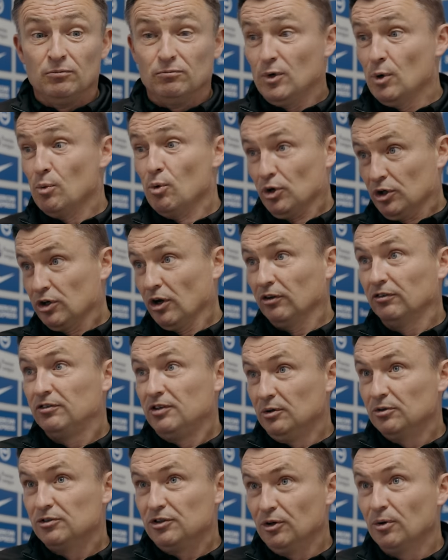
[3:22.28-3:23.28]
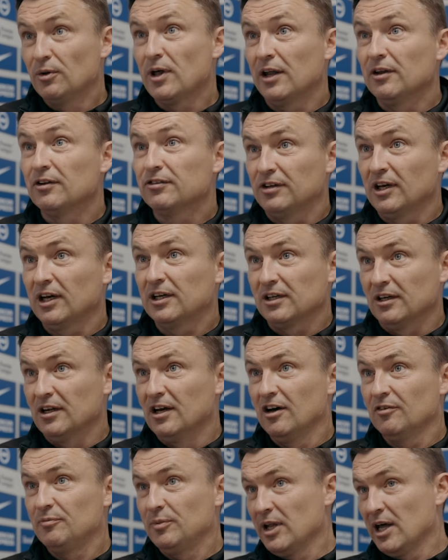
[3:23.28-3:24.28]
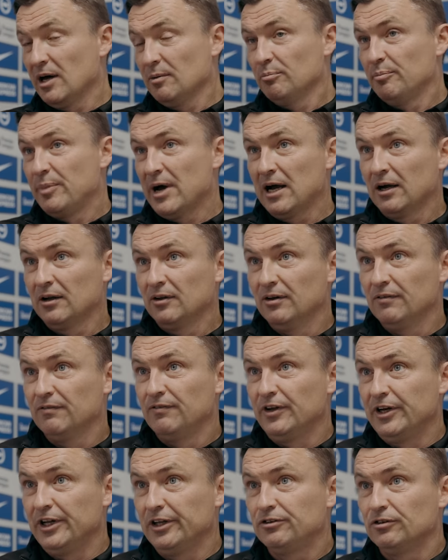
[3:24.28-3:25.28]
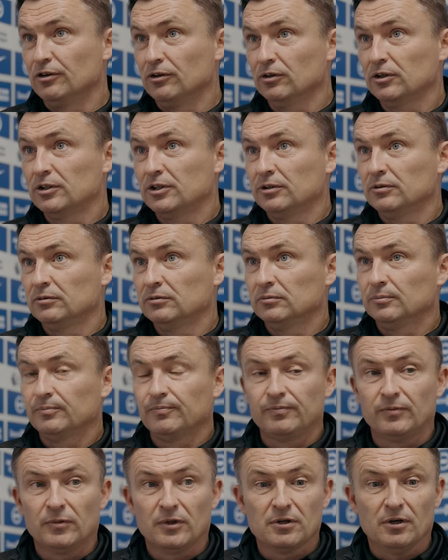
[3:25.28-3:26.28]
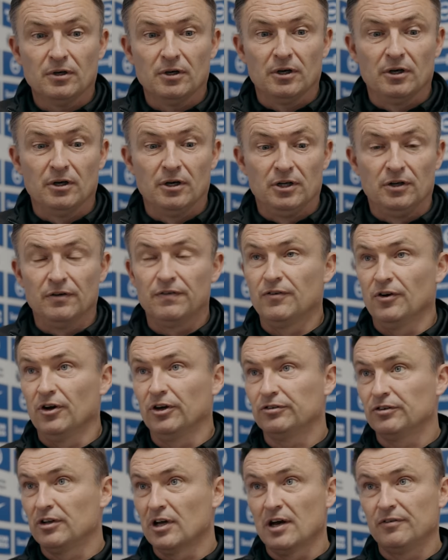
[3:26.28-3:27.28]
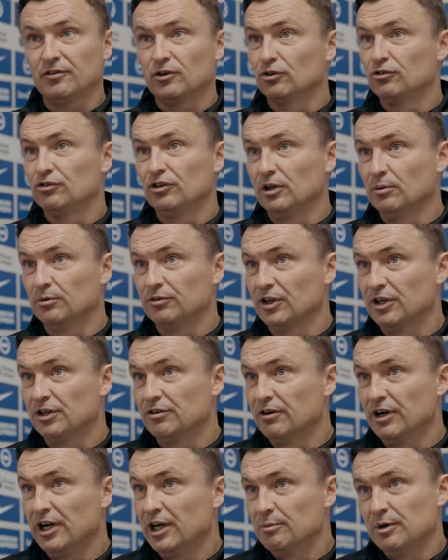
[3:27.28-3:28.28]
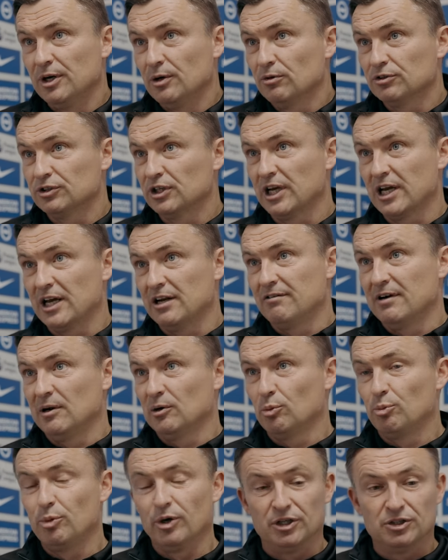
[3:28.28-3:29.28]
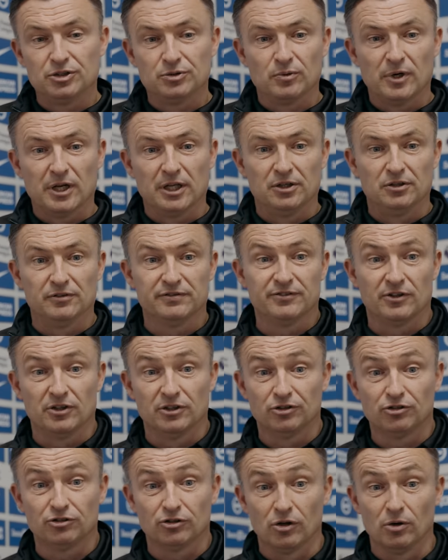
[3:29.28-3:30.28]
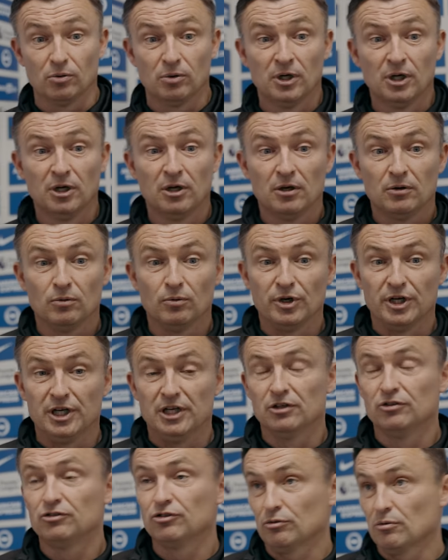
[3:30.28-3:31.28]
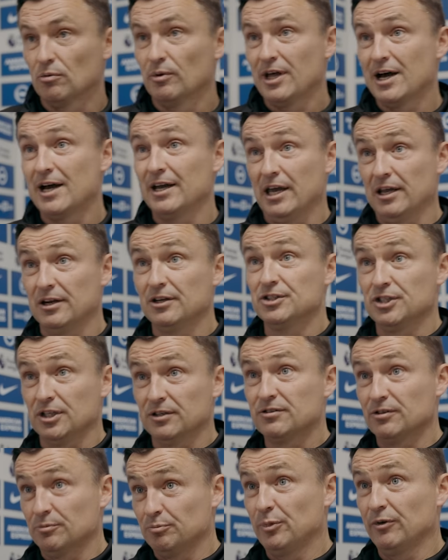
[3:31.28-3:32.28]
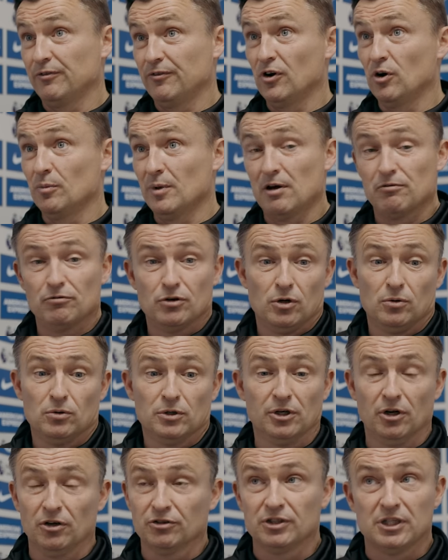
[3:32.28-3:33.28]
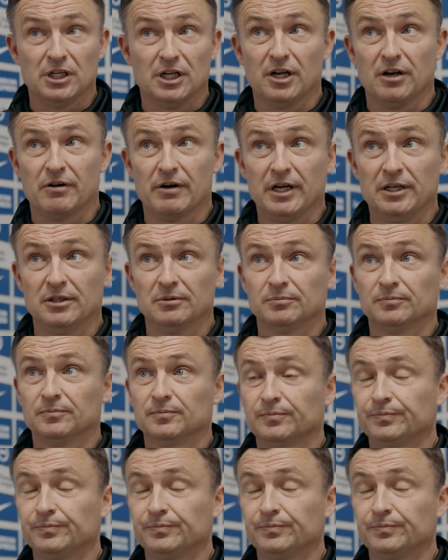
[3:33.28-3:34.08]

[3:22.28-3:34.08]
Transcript: We would continue to do that in the second half, but that bang that Vinny took in the first half, you could see it was hindering him and he wasn't getting around the pitch well enough for us, so we needed someone with high energy to perform that role, and Ozzy did it great.